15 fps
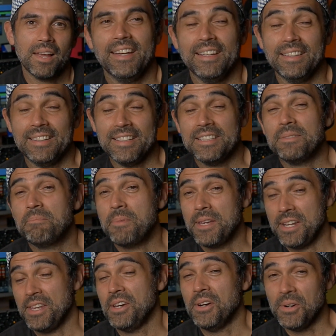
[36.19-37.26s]
In this
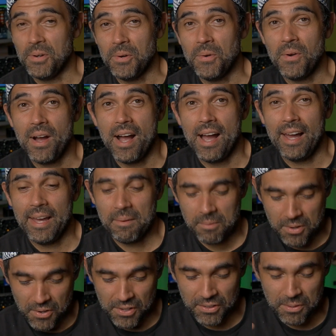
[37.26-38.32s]
video, I am
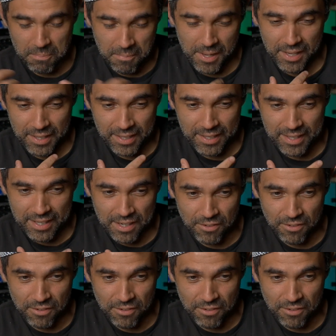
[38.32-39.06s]
going to make